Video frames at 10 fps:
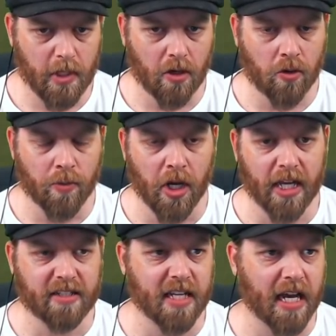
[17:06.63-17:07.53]
Oh,
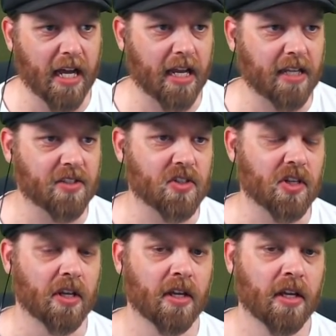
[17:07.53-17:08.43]
my days.
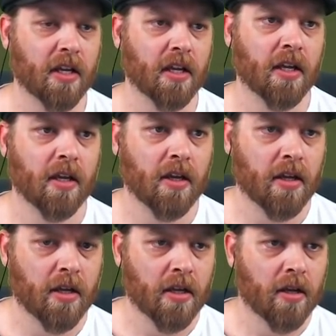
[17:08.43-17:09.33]

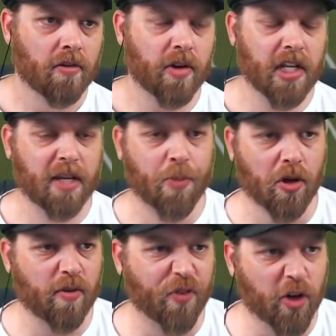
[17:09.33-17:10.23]
Really
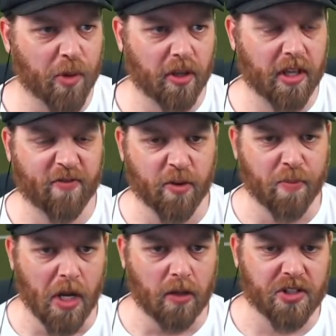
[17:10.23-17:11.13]
poor football there
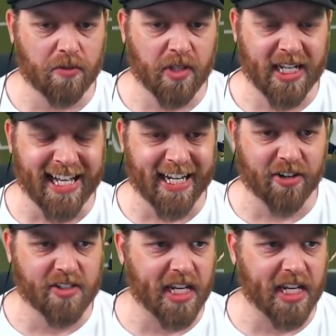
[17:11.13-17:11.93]
from Bolton with the clearance.